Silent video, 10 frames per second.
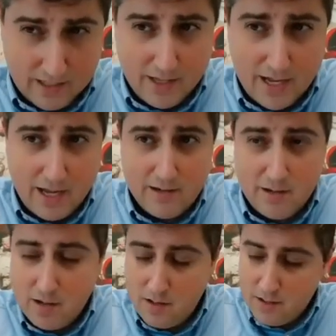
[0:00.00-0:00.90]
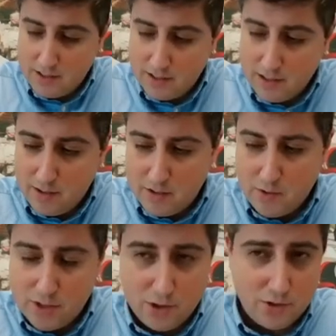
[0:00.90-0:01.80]
that the technology
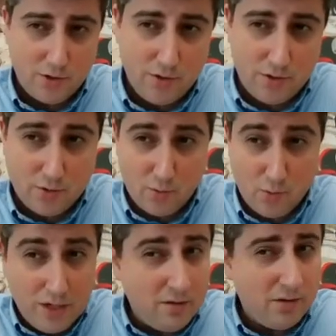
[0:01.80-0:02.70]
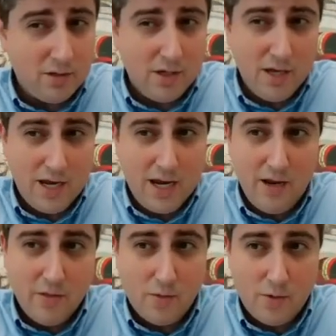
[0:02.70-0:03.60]
we're going to show you is real
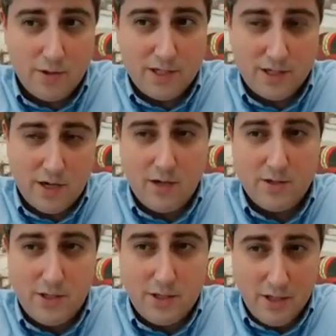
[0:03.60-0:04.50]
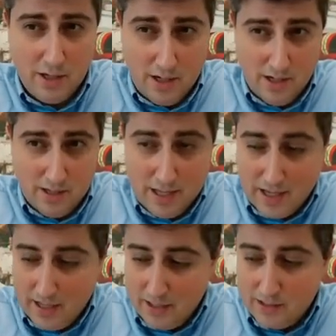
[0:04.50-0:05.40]
in the world technology that
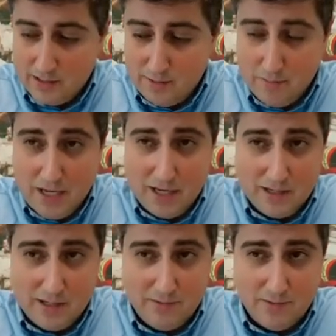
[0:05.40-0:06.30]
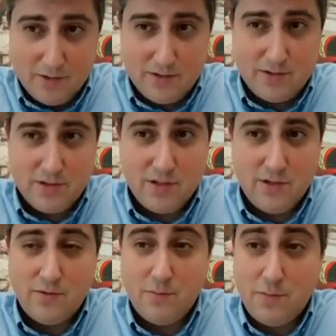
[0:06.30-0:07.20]
is making a difference
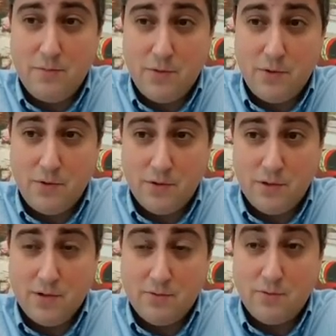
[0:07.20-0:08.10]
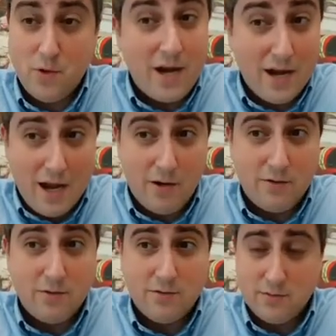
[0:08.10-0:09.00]
for people right
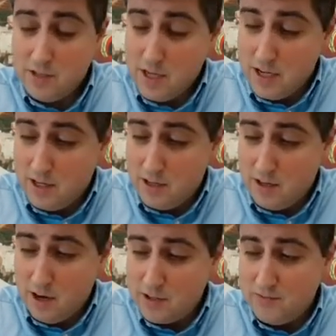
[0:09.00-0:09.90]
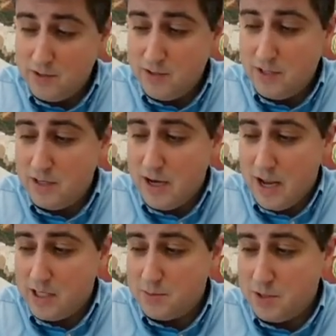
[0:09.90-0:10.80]
now. Uh, our civilian
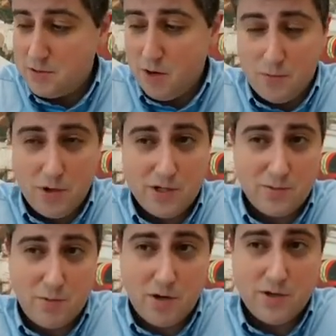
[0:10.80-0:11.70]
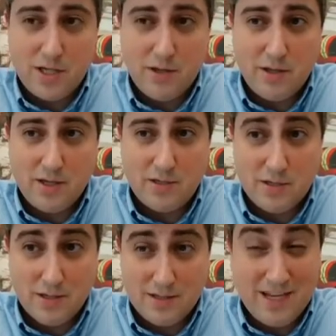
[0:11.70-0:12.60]
and special operations partners telling us
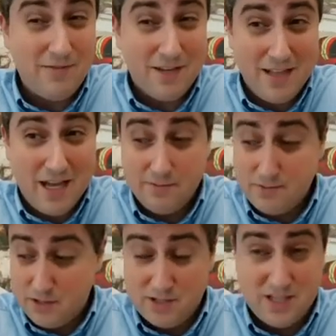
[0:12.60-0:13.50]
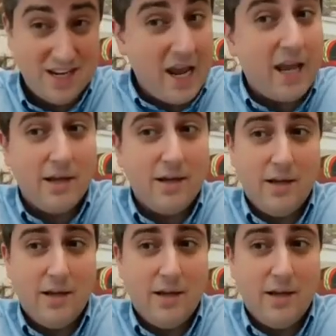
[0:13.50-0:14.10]
saving lives today.